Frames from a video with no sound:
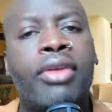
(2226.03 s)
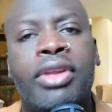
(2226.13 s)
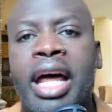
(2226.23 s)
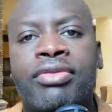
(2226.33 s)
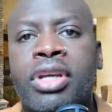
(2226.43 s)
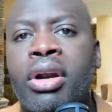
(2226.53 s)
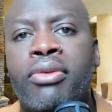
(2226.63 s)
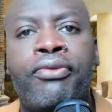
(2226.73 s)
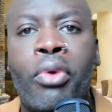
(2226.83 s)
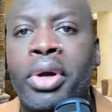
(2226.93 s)
that I've turned
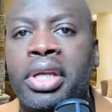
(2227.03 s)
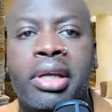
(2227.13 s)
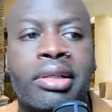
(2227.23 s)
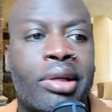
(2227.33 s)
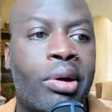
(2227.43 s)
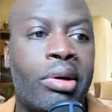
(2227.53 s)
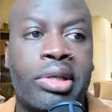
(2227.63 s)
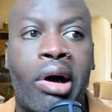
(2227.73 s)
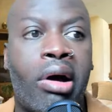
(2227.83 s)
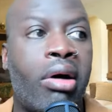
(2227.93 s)
forty years old,
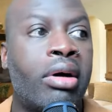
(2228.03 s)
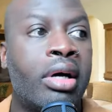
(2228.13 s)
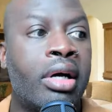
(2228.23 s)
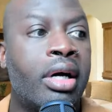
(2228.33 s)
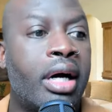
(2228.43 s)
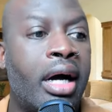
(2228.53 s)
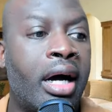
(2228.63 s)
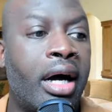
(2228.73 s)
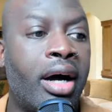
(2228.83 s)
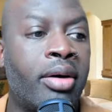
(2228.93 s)
y'all,
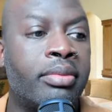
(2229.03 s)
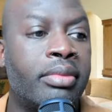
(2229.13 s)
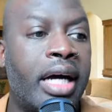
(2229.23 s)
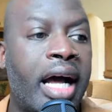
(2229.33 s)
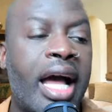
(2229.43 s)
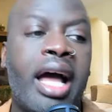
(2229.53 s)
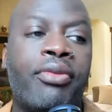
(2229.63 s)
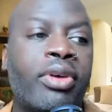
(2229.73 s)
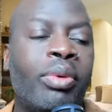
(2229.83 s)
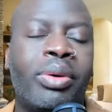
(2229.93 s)
um, I've,
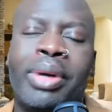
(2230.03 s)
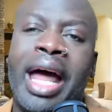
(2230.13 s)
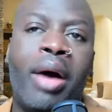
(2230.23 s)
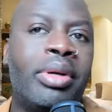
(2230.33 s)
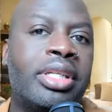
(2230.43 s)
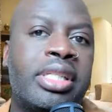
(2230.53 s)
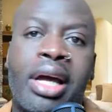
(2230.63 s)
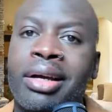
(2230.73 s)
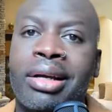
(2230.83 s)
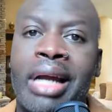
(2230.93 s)
when I was
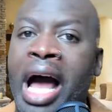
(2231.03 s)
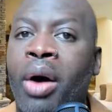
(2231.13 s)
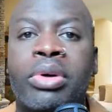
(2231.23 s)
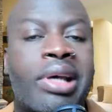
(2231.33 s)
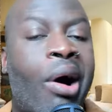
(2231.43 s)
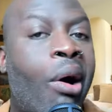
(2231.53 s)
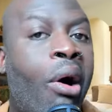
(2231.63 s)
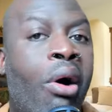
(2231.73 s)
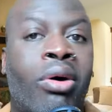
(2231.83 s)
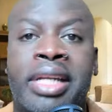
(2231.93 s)
younger, I was all
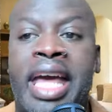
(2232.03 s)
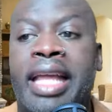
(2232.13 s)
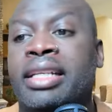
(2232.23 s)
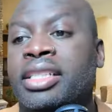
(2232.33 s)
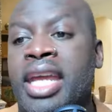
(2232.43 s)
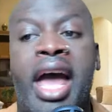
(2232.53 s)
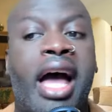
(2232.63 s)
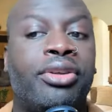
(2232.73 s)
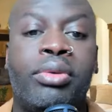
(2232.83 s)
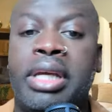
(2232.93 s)
on that.
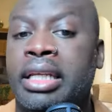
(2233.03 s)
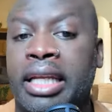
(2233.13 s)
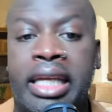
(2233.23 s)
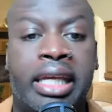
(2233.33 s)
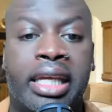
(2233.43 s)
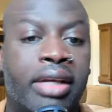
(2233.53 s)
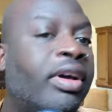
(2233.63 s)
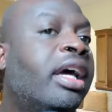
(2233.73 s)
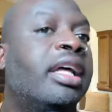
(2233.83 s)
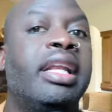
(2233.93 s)
Child, you need to leave.
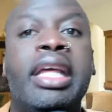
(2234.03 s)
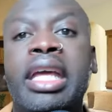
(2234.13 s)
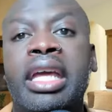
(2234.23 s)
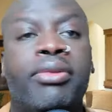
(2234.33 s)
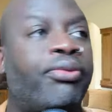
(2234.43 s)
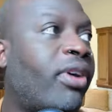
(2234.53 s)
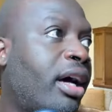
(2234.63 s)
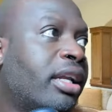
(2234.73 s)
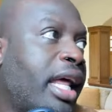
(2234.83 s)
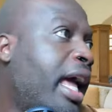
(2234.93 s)
Leave.
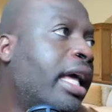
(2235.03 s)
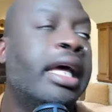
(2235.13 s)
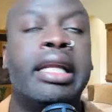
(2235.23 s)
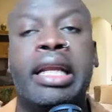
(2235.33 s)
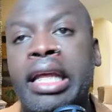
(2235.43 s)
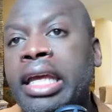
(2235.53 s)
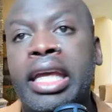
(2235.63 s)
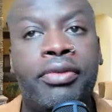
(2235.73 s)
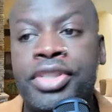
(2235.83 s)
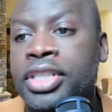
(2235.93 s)
Fuck that.
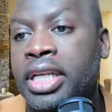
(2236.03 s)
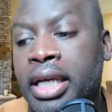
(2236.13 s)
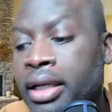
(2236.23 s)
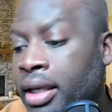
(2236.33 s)
Leave shit.